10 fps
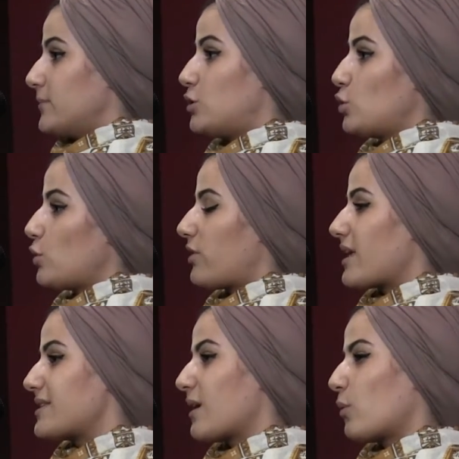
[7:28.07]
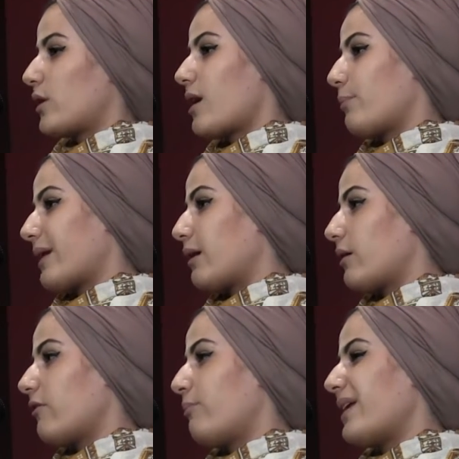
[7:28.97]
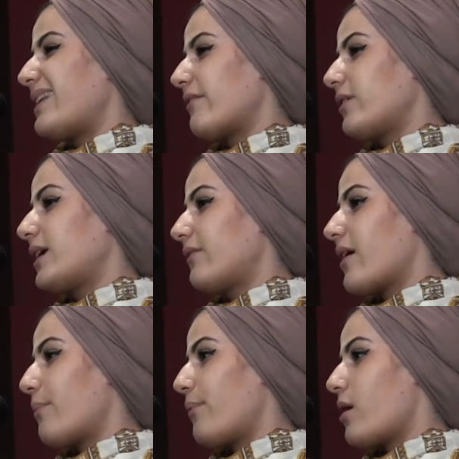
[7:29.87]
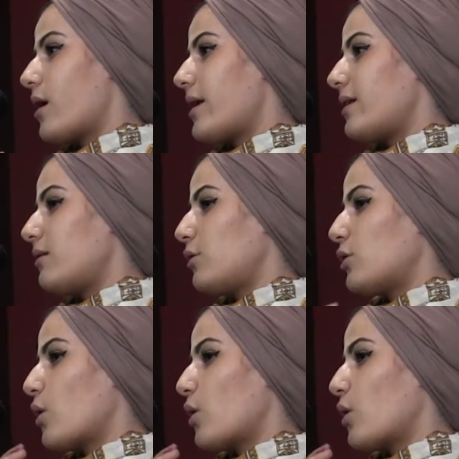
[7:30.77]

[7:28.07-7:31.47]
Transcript: do things that we're not proud of, but never give up on,